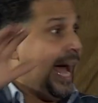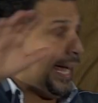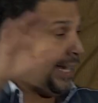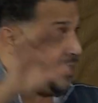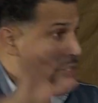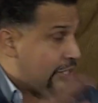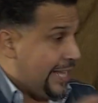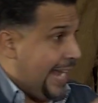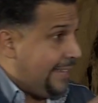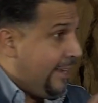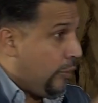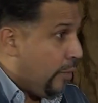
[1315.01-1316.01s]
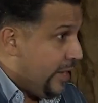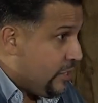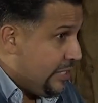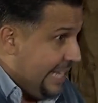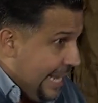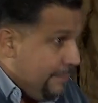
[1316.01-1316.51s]
I understand it, it runs
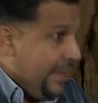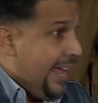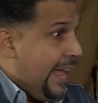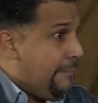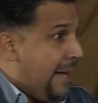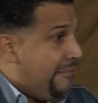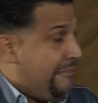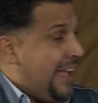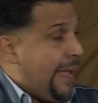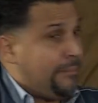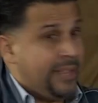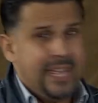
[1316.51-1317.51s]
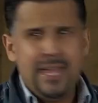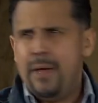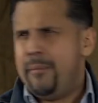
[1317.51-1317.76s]
deep in my family.